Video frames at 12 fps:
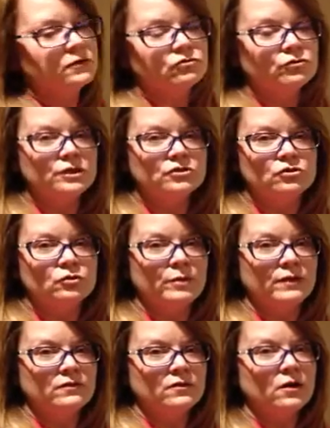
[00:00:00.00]
at the traditional
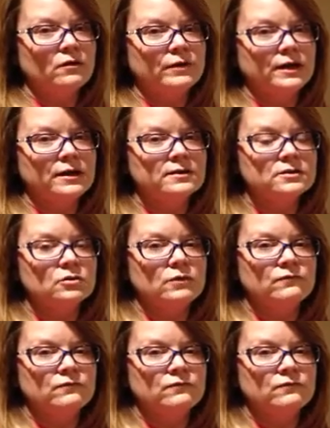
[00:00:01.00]
method already, so